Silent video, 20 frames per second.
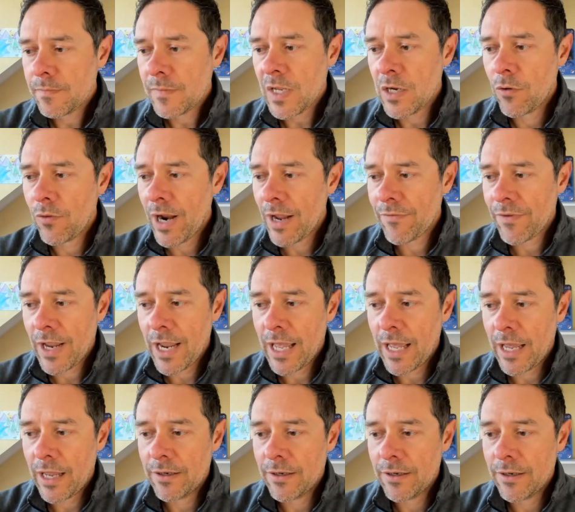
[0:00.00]
graph I
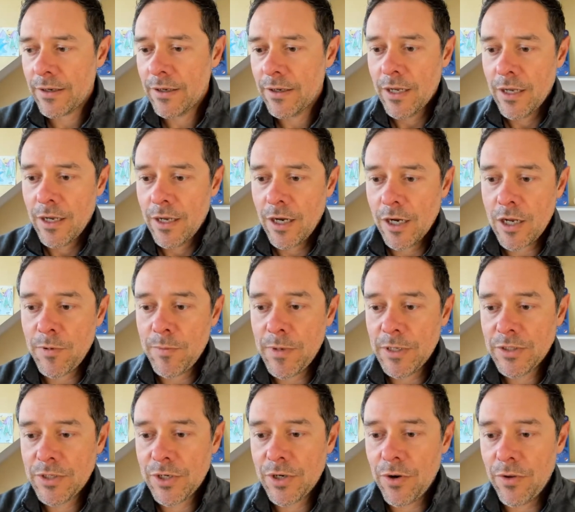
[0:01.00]
had a couple
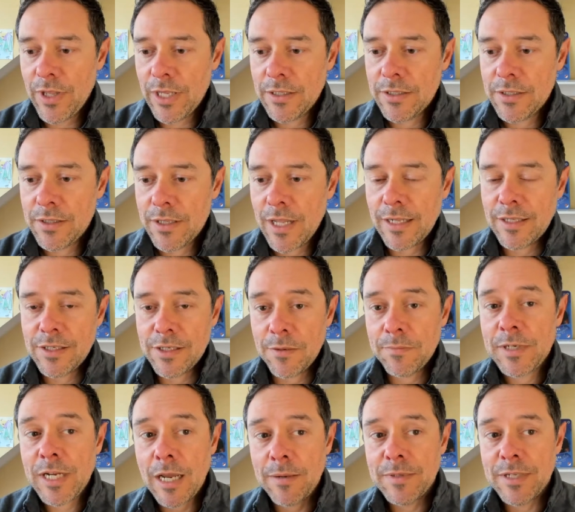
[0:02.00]
months ago that
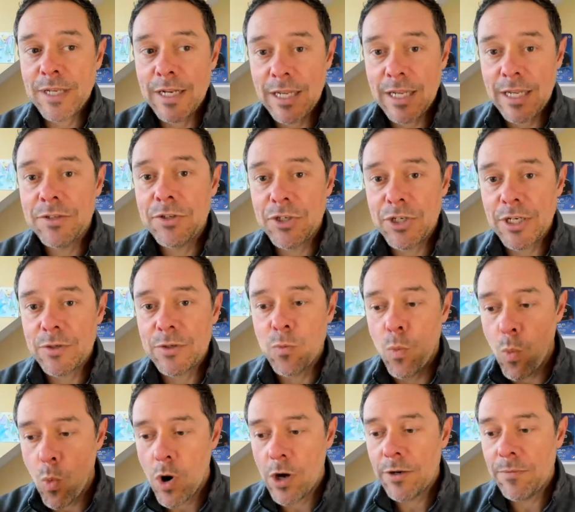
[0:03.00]
sometimes it is just
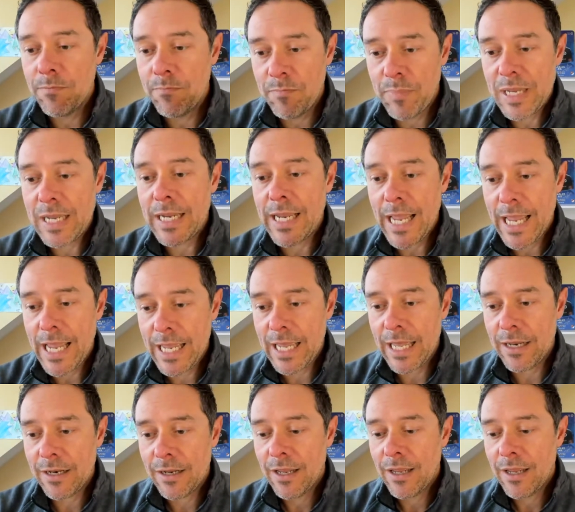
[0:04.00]
one big
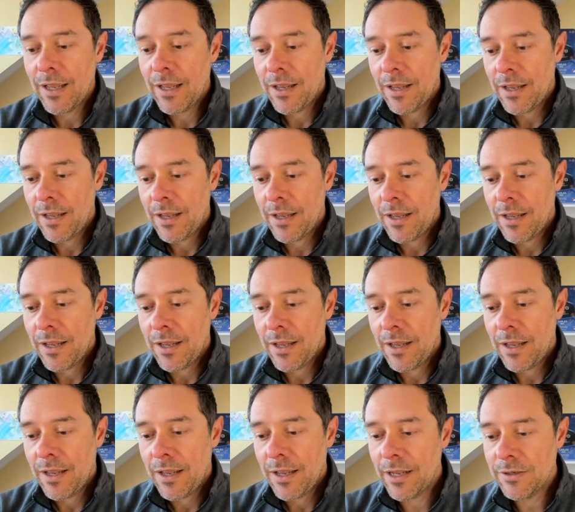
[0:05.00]
hit,
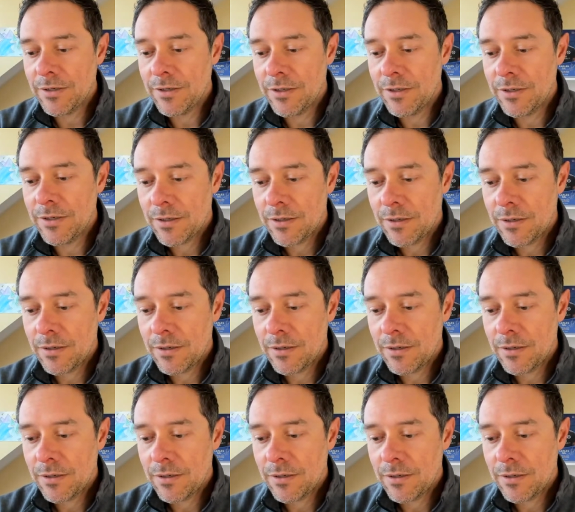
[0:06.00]
and